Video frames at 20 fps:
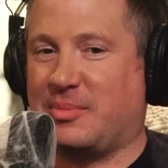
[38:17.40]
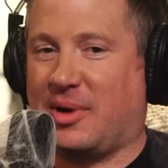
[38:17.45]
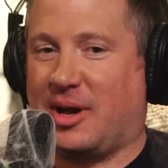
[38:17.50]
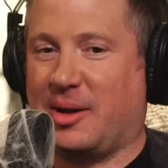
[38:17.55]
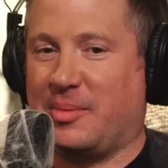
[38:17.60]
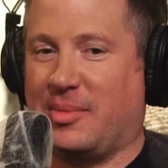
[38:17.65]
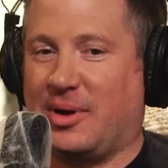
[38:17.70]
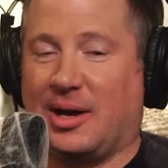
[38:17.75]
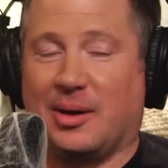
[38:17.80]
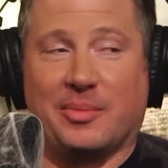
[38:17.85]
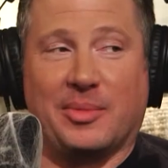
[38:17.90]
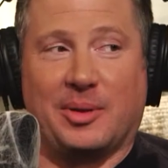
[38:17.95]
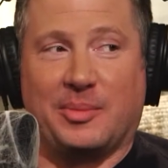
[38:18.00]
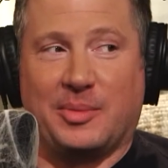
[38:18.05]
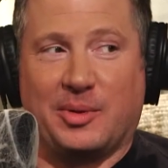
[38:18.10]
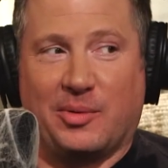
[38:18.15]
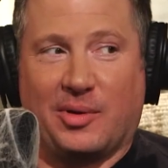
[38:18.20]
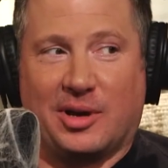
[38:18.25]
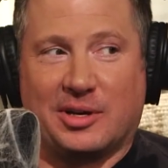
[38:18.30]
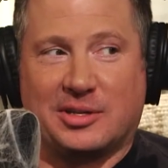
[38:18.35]
My mom made
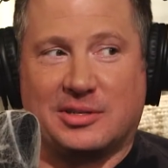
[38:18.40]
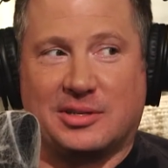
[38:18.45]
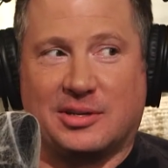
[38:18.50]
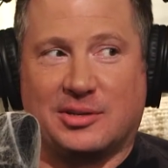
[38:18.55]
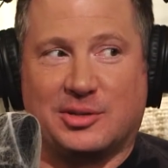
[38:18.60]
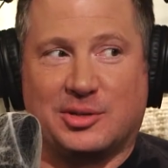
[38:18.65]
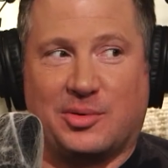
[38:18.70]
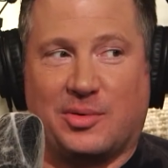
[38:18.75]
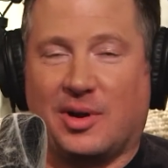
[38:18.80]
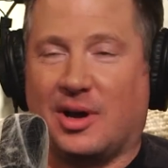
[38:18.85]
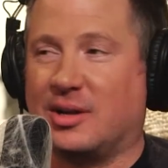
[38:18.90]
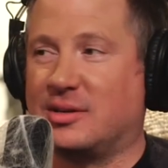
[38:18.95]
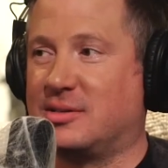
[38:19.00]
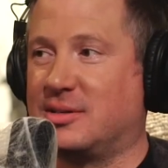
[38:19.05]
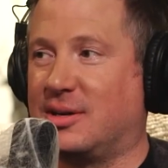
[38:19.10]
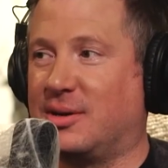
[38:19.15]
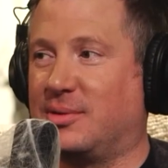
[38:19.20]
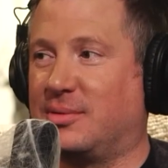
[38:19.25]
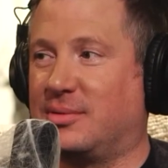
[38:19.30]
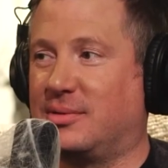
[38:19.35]
me watch it in
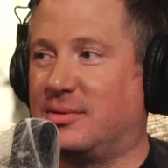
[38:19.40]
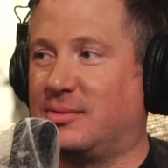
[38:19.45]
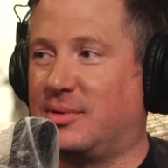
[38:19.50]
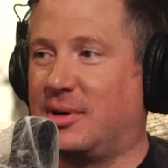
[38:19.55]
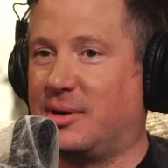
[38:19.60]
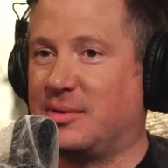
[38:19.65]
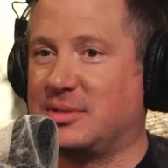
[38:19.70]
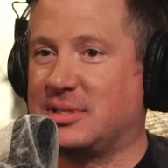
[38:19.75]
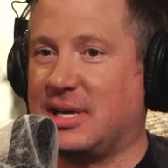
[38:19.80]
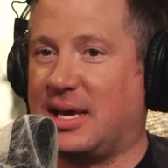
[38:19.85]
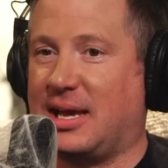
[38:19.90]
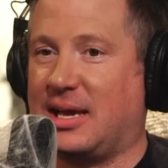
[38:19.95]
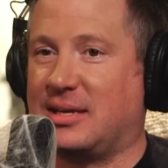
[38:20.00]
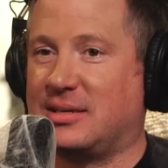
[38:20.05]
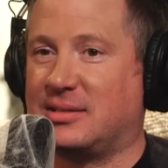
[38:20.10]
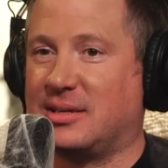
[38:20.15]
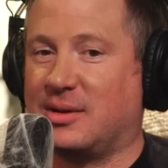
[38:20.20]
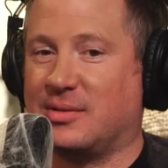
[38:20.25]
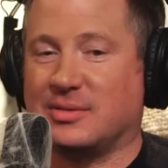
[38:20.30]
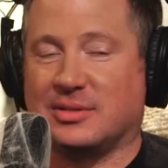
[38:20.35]
Toronto when I was
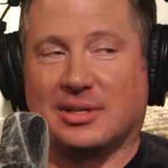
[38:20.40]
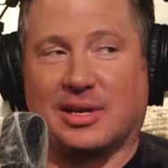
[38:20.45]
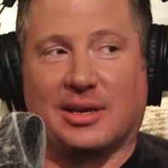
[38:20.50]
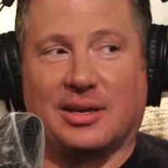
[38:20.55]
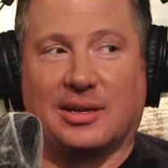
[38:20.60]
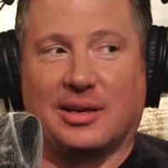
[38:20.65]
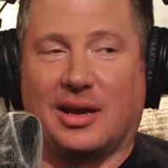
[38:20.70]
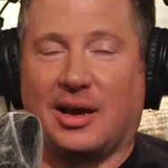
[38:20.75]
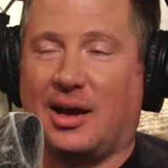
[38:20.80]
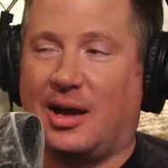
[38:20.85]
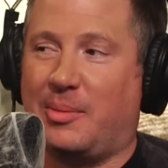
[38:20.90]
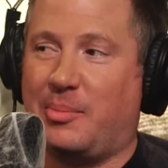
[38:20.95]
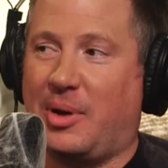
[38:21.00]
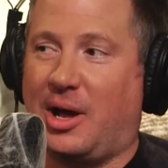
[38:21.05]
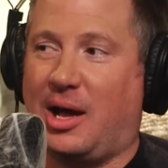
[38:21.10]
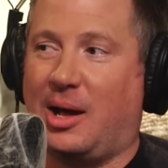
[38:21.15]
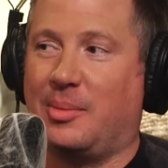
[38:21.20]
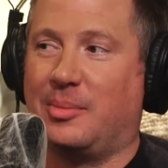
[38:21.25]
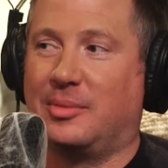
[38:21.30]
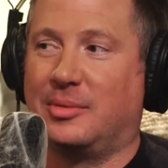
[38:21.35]
eight, and I was like, oh,
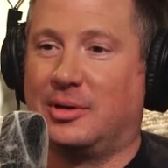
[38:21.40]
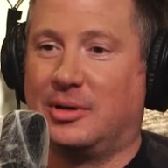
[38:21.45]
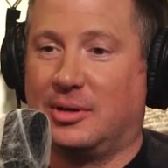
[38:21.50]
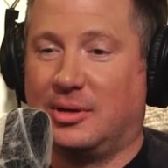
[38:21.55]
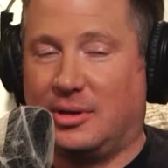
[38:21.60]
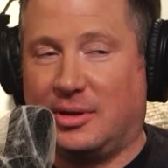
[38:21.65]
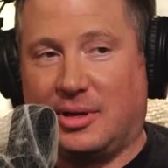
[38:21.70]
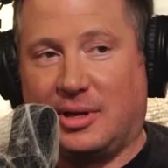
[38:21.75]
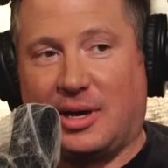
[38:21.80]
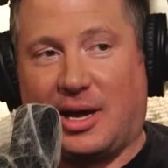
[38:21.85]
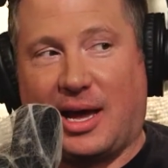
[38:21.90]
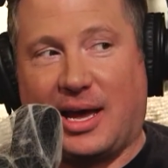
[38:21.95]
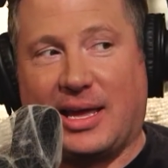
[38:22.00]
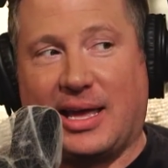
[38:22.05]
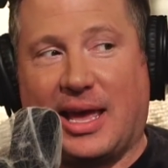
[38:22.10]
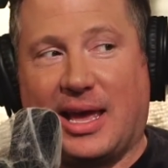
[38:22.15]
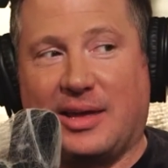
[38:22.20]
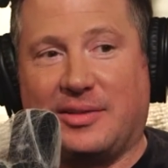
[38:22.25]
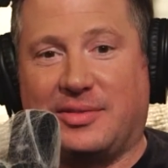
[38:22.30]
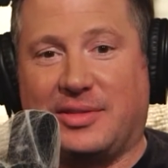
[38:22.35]
"Mom, I
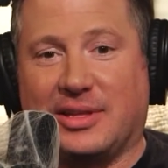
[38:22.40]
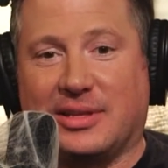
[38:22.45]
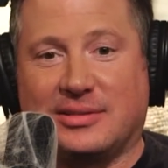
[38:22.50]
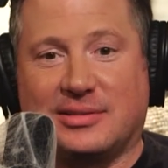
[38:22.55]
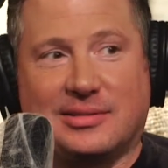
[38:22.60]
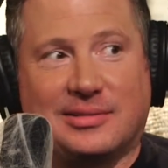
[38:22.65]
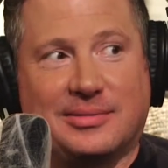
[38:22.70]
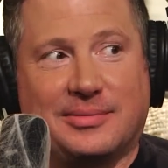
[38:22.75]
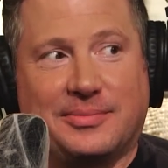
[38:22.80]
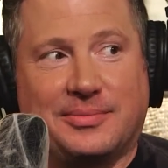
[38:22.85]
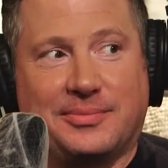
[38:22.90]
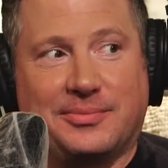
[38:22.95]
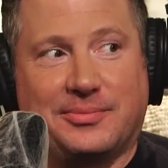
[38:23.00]
hate this."